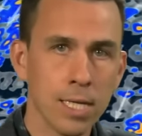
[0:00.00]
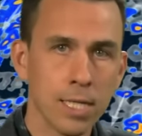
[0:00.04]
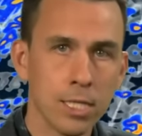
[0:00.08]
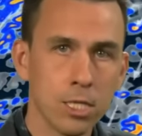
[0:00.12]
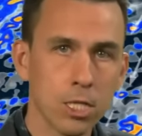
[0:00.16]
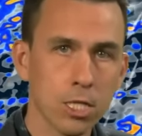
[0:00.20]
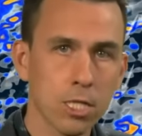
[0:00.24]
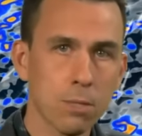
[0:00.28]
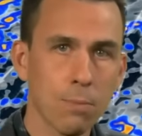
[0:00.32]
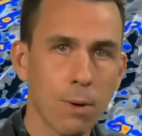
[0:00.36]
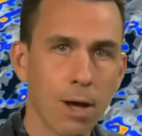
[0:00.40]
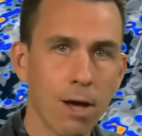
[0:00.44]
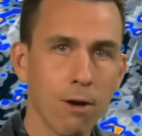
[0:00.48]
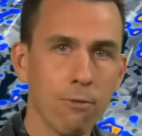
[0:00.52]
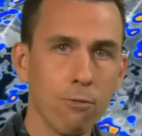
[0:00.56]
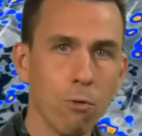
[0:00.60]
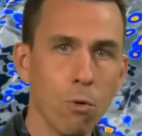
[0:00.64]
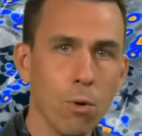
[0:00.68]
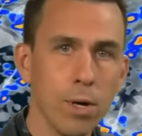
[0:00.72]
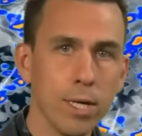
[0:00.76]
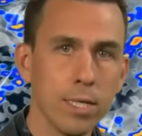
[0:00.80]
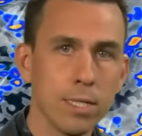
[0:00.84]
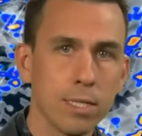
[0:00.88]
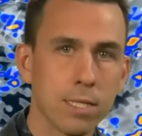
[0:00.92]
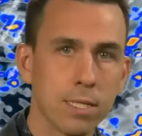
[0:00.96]
Just about
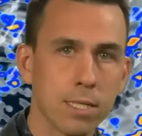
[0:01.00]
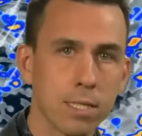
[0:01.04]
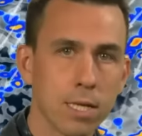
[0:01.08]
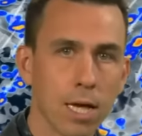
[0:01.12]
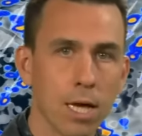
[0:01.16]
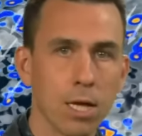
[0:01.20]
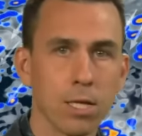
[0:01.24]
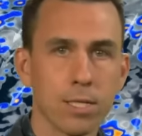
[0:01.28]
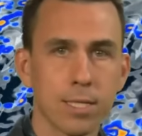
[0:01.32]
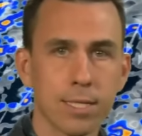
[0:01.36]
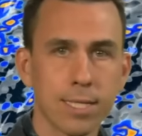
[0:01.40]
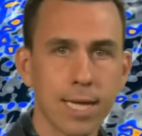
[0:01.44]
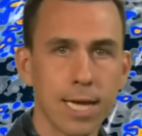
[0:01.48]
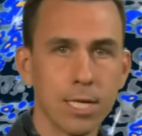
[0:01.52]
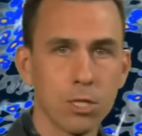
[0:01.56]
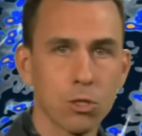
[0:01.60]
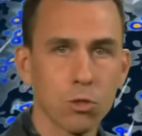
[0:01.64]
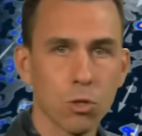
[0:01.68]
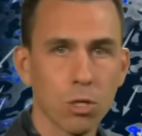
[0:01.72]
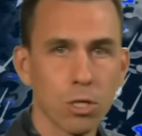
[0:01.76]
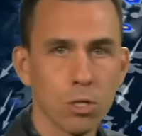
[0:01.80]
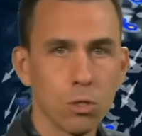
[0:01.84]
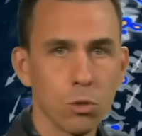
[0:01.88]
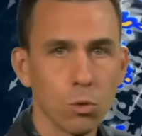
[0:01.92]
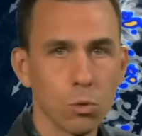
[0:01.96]
avoids
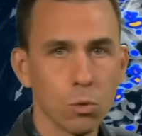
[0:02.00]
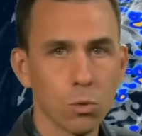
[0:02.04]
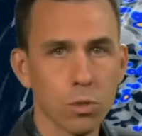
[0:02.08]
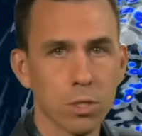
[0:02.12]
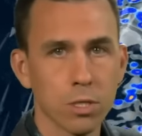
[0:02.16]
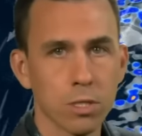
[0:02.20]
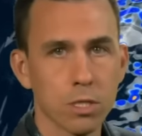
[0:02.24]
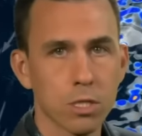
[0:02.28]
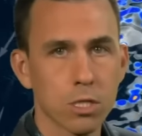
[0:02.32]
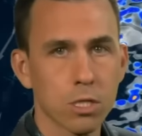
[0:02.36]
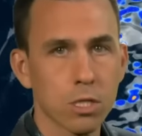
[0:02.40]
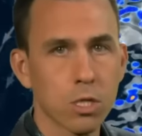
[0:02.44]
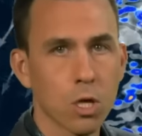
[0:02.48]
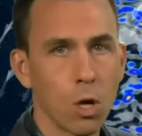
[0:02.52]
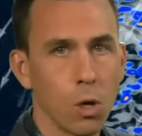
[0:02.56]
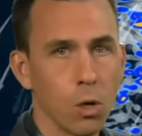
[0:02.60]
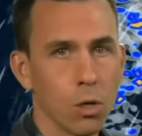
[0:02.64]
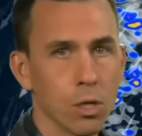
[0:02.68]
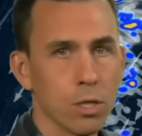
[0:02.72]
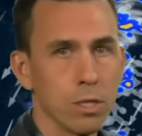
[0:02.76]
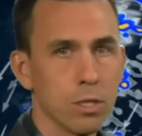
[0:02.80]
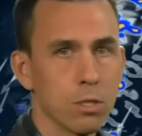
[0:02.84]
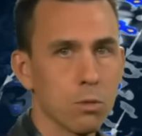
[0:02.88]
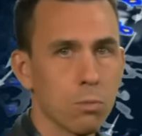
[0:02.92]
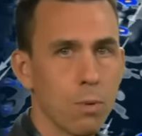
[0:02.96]
central and northern
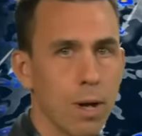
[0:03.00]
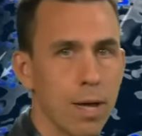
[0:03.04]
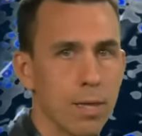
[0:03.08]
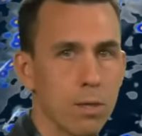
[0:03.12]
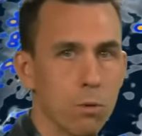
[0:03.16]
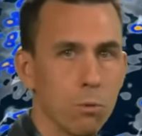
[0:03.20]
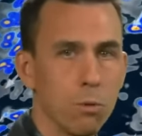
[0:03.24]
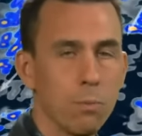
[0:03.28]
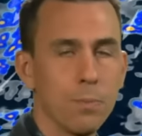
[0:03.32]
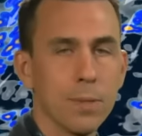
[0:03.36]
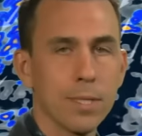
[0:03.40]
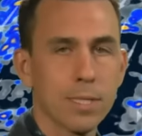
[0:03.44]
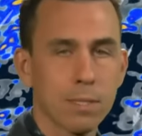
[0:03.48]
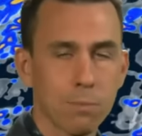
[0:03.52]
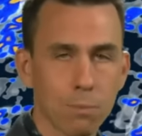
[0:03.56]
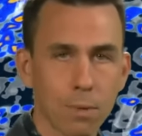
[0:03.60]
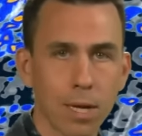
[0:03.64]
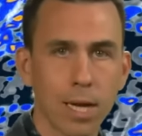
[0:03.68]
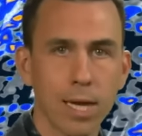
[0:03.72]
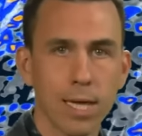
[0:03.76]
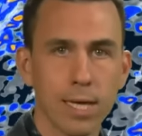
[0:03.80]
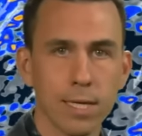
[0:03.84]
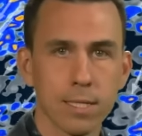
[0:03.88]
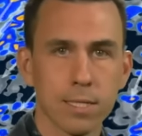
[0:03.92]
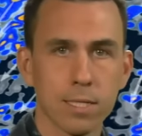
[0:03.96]
Scotland, where there will be some
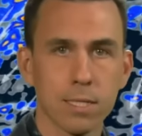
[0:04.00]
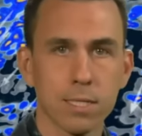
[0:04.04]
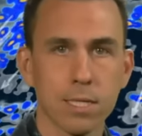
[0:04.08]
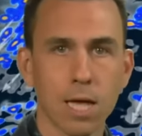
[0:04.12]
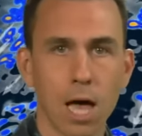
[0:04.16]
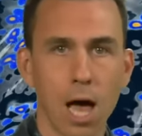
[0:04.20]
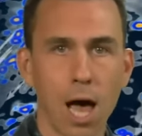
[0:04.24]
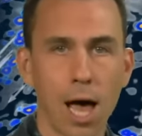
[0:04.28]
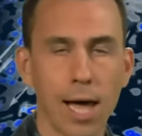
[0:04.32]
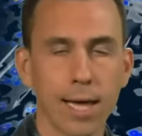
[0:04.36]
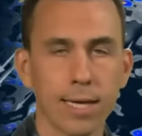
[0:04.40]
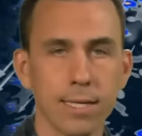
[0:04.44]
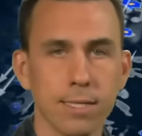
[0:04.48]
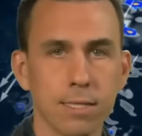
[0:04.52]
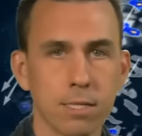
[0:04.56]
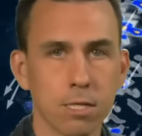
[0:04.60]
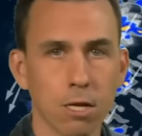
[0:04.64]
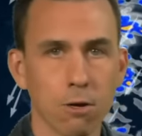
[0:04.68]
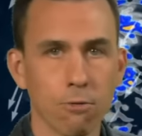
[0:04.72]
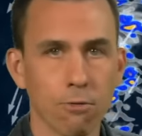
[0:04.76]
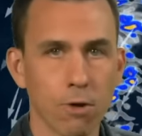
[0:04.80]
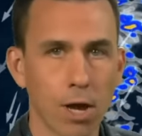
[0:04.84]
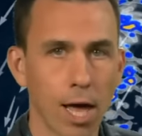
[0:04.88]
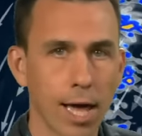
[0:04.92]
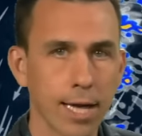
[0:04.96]
clear skies
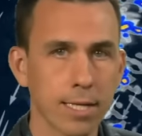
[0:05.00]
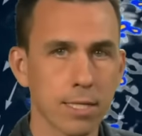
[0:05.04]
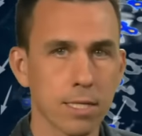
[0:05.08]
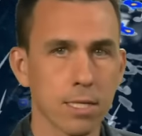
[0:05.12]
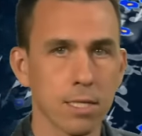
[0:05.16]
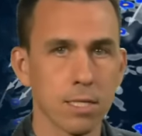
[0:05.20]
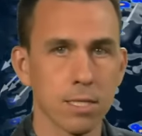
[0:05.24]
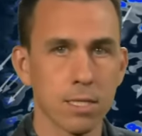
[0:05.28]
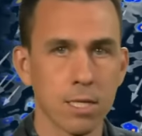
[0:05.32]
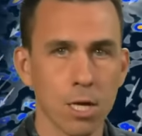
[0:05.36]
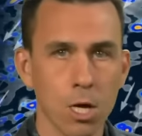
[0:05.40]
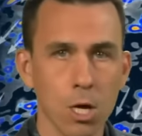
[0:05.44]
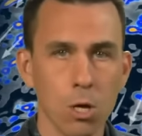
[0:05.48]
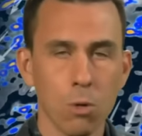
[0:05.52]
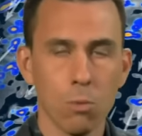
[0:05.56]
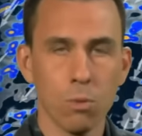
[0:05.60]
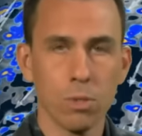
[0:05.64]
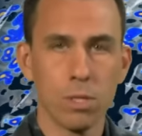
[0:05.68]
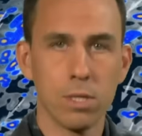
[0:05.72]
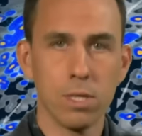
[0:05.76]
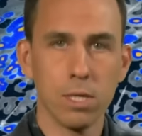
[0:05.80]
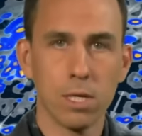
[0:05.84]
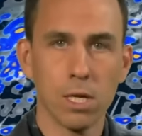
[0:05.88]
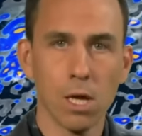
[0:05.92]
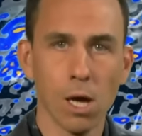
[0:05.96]
overnight, and
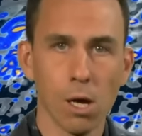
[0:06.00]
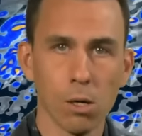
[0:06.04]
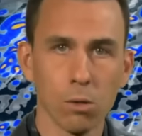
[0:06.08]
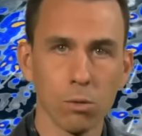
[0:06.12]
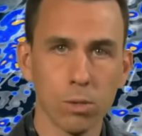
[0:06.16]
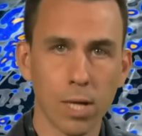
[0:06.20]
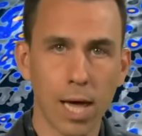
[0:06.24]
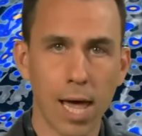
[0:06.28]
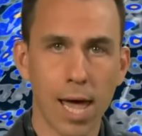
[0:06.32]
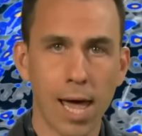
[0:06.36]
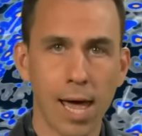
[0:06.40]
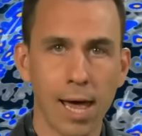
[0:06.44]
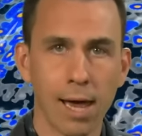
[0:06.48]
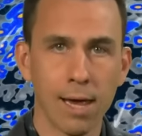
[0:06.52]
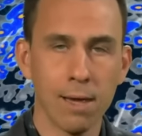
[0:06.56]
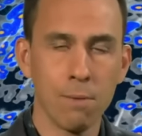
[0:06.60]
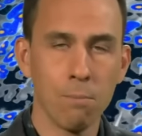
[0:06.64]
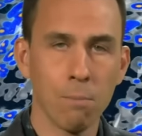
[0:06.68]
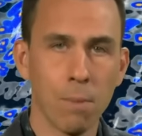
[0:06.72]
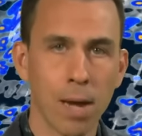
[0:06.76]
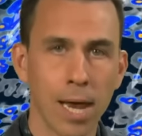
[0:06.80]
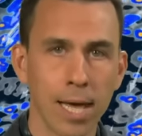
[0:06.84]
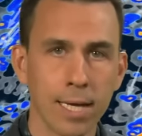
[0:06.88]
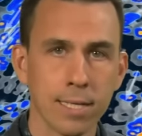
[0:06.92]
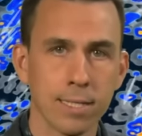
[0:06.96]
with the colder air in
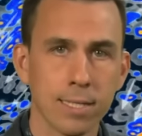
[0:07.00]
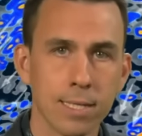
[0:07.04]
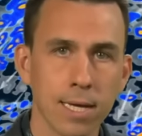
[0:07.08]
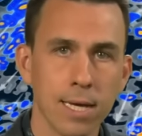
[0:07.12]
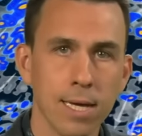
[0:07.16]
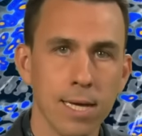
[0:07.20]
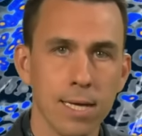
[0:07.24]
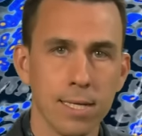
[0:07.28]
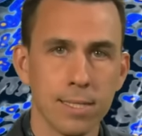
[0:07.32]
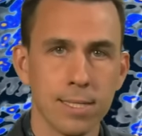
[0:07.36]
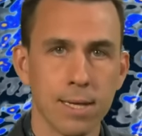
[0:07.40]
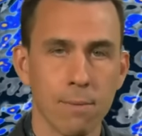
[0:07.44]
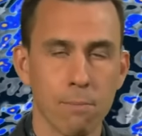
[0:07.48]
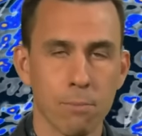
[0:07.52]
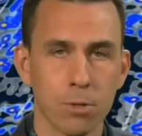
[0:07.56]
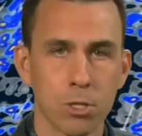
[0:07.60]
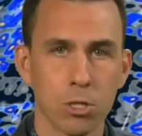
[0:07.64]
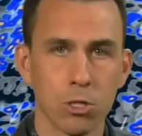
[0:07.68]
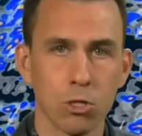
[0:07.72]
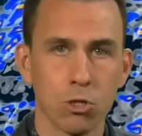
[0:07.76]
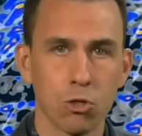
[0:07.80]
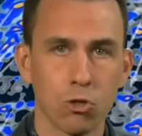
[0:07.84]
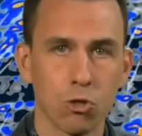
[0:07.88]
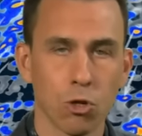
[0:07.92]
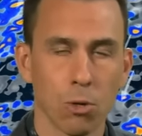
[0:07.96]
place,
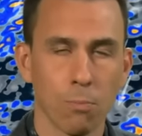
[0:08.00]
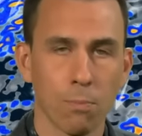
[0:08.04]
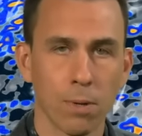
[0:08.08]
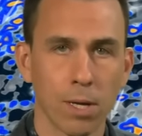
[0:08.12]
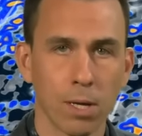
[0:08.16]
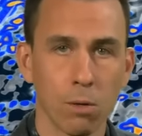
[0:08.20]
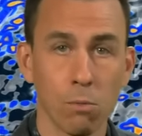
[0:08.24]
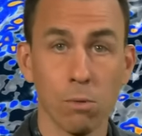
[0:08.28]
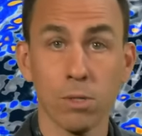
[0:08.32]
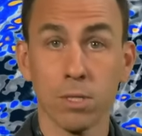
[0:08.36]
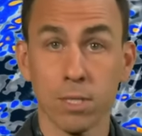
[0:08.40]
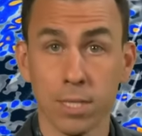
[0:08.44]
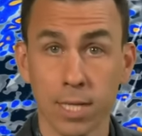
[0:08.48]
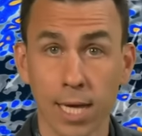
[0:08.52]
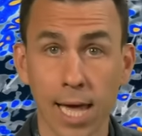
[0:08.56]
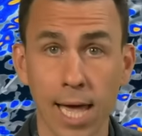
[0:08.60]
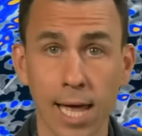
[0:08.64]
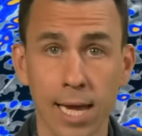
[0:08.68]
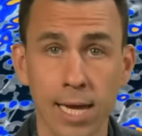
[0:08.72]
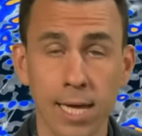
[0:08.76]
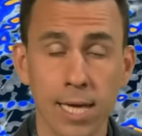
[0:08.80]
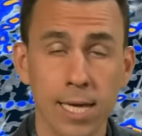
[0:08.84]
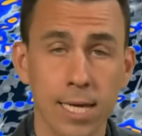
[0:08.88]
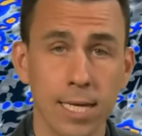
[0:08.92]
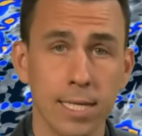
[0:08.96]
temperatures dropping once
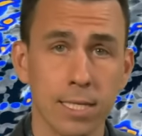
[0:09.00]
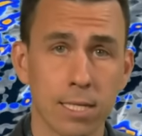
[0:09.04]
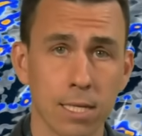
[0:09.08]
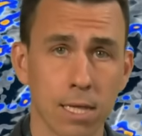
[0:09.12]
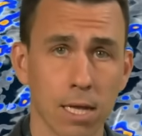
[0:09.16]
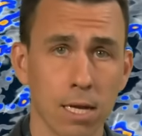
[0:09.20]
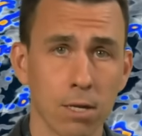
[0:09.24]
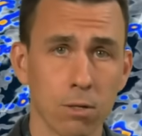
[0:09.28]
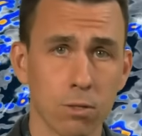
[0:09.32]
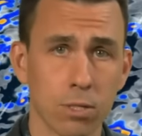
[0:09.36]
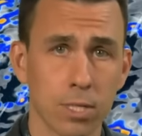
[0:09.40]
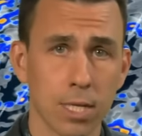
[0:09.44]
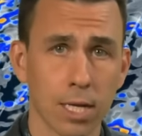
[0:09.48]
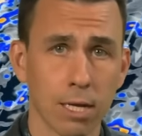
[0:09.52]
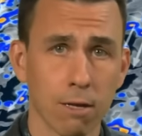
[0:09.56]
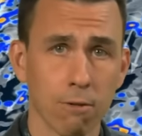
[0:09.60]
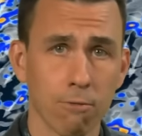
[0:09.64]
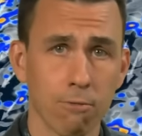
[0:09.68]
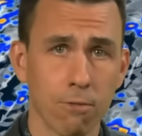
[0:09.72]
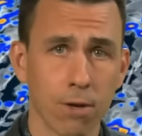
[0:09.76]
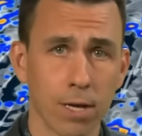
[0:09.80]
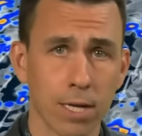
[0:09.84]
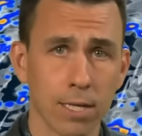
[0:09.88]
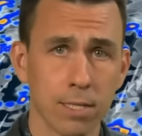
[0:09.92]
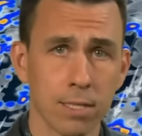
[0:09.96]
again into the low single
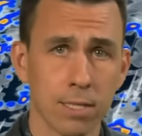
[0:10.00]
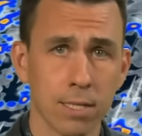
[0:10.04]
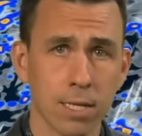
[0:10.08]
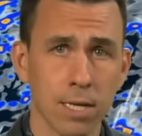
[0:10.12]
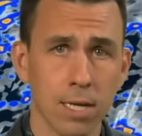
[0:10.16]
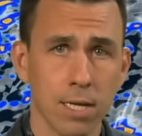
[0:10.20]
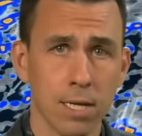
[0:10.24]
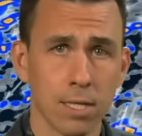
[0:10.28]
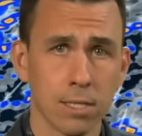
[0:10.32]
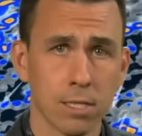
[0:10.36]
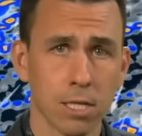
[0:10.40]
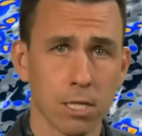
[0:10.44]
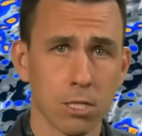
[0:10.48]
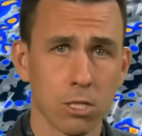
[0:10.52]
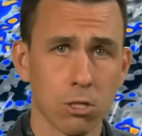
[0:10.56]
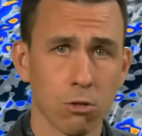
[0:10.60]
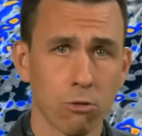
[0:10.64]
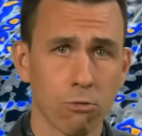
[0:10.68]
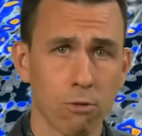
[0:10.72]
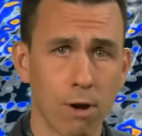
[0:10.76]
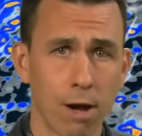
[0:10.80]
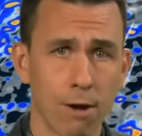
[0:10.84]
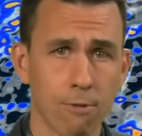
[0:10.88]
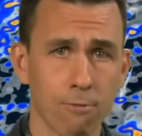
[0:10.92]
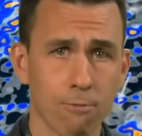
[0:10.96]
figures, a touch of
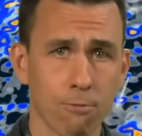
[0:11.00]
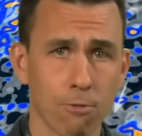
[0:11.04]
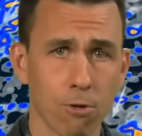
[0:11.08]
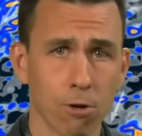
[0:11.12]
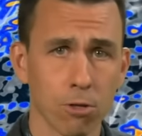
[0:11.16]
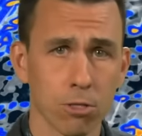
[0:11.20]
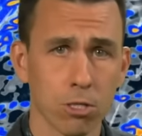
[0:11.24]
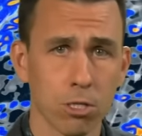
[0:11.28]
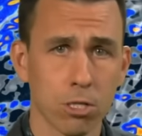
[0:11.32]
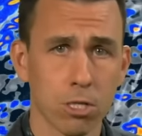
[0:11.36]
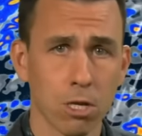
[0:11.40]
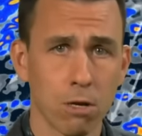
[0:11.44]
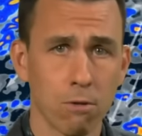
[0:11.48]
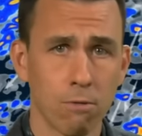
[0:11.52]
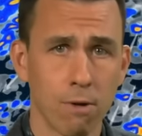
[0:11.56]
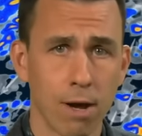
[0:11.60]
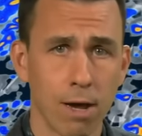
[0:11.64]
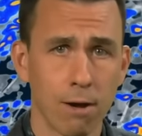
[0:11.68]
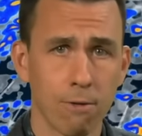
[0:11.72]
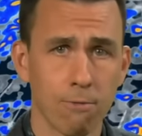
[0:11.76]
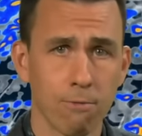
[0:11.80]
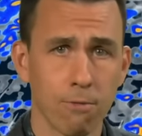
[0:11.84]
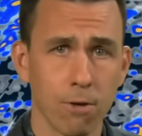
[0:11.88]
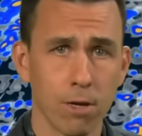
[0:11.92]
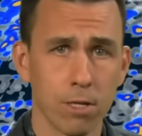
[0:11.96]
ground frost
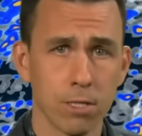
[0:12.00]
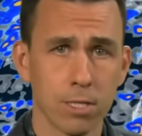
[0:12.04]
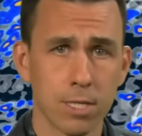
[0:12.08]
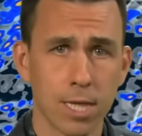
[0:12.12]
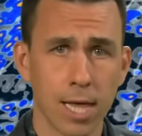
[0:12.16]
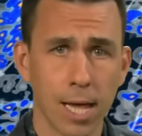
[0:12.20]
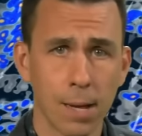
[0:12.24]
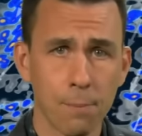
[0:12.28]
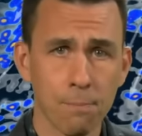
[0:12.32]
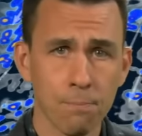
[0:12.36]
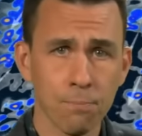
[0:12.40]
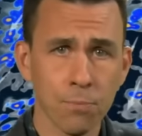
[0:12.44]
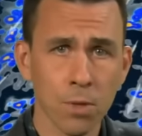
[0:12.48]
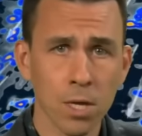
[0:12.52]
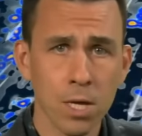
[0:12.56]
around first thing.